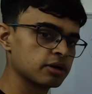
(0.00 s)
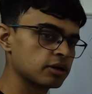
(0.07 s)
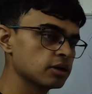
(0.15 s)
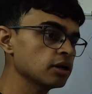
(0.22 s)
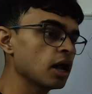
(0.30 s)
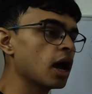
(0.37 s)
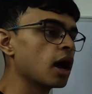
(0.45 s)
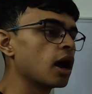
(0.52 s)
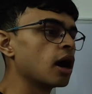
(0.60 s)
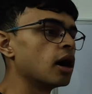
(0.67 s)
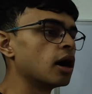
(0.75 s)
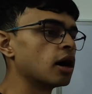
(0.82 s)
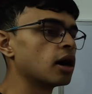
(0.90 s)
on
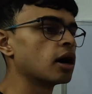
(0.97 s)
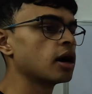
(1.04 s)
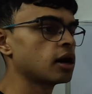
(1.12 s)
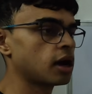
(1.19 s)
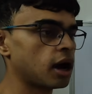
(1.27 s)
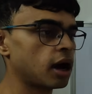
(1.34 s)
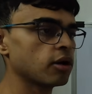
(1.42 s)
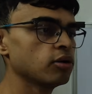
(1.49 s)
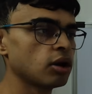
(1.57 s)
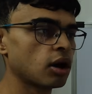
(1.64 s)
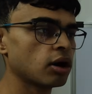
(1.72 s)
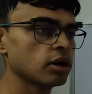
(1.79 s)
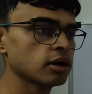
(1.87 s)

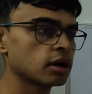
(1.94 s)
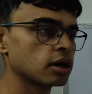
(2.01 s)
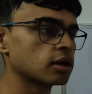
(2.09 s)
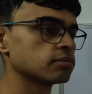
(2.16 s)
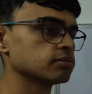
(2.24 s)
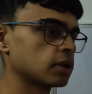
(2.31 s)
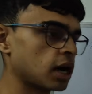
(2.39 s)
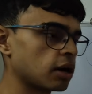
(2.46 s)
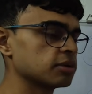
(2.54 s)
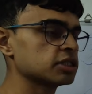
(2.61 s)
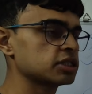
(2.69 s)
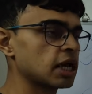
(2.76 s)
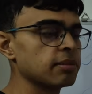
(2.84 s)
how
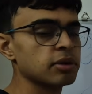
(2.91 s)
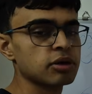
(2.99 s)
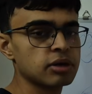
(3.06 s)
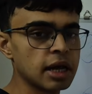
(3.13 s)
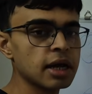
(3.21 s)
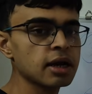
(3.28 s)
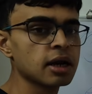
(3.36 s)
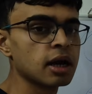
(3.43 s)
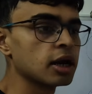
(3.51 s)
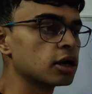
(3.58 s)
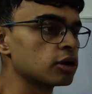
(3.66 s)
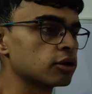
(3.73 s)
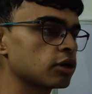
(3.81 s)
much time you take
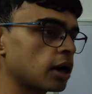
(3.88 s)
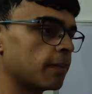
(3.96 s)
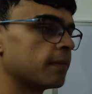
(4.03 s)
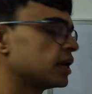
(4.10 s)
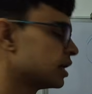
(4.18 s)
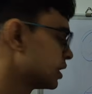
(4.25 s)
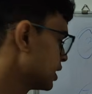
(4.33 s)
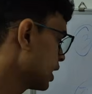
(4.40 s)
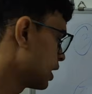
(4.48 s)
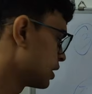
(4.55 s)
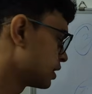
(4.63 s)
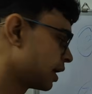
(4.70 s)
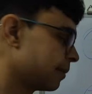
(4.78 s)
to completely
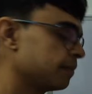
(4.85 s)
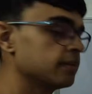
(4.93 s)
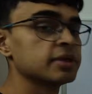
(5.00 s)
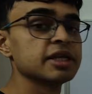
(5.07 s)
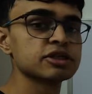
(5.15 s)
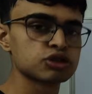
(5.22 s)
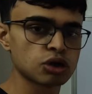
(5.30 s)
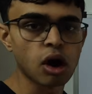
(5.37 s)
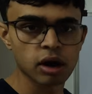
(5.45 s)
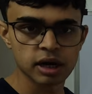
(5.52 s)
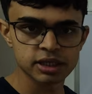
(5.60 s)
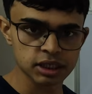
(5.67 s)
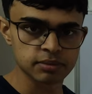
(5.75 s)
attempt the
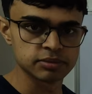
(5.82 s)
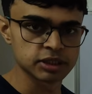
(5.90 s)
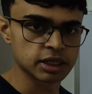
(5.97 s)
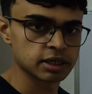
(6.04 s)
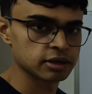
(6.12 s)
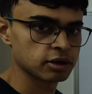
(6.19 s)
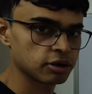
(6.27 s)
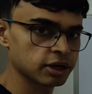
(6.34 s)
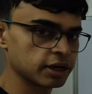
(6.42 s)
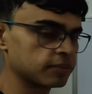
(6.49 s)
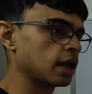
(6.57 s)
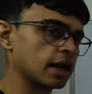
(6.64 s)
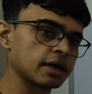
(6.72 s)
stronger subject.
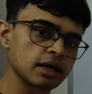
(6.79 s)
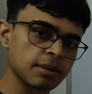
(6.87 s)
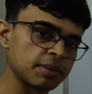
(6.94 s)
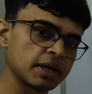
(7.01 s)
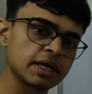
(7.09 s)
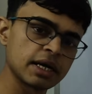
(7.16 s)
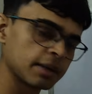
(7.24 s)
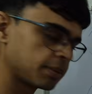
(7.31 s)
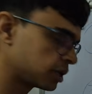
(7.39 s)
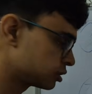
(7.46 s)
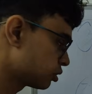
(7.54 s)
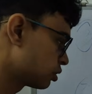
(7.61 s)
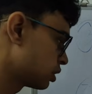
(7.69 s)
Okay, it completely
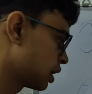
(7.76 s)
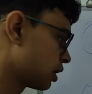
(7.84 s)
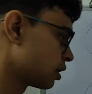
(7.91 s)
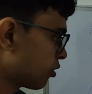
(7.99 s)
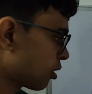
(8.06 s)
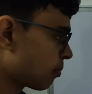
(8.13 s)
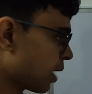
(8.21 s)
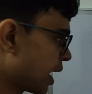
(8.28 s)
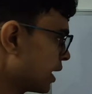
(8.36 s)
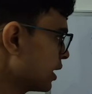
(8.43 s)
depends on that. For my